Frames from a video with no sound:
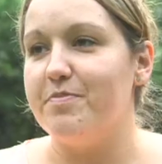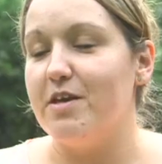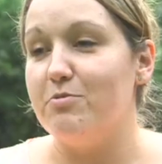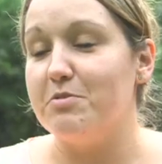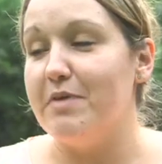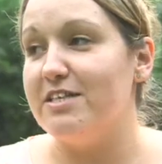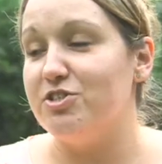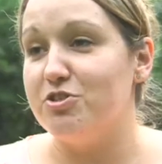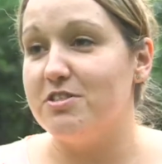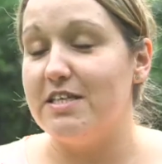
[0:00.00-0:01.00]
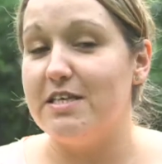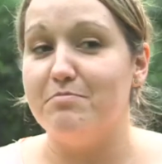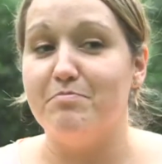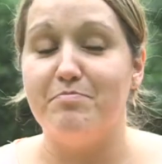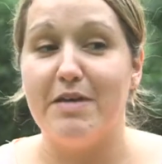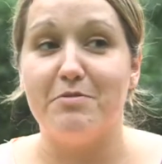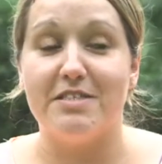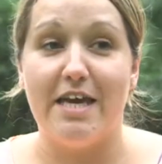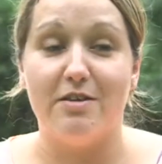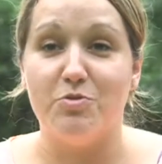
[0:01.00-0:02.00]
it was amazing just seeing him be able
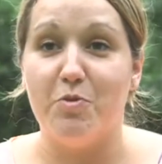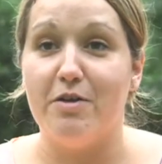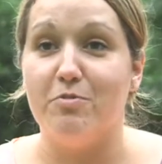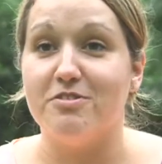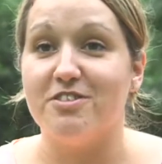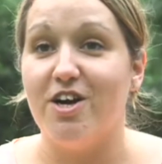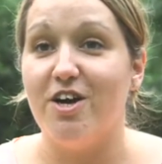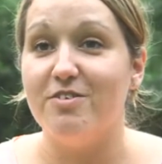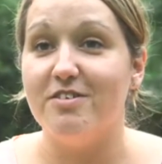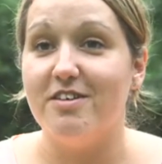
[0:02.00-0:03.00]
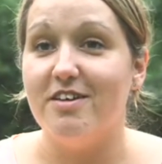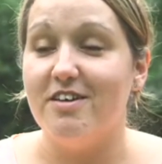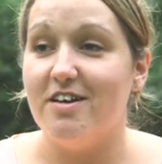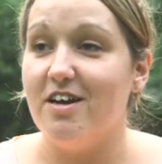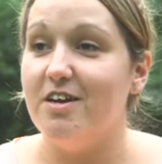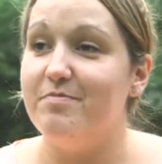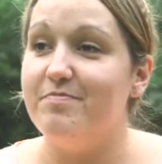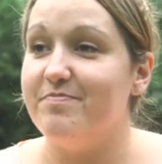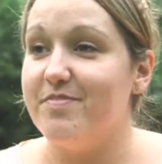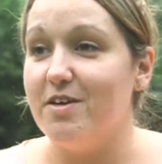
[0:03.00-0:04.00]
to get to where he wants to go.
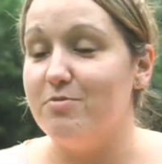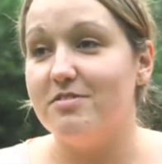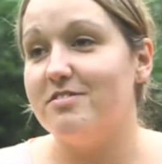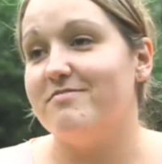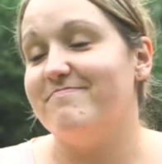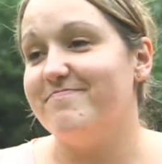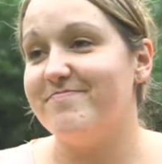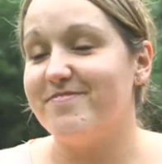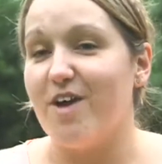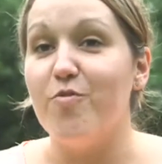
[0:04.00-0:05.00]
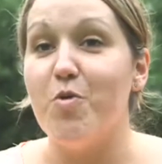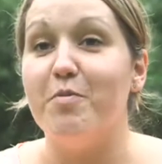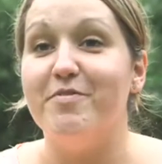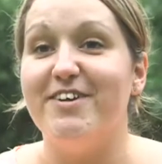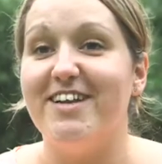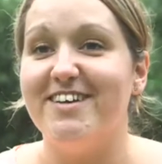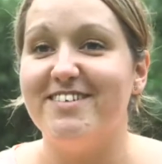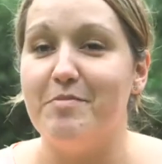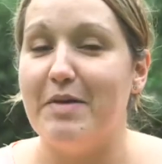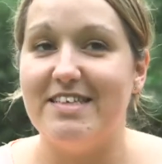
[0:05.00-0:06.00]
It was overwhelming, really,
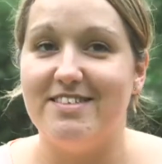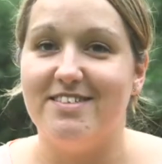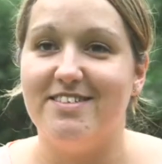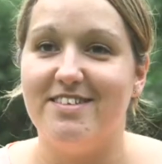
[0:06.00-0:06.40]
amazing.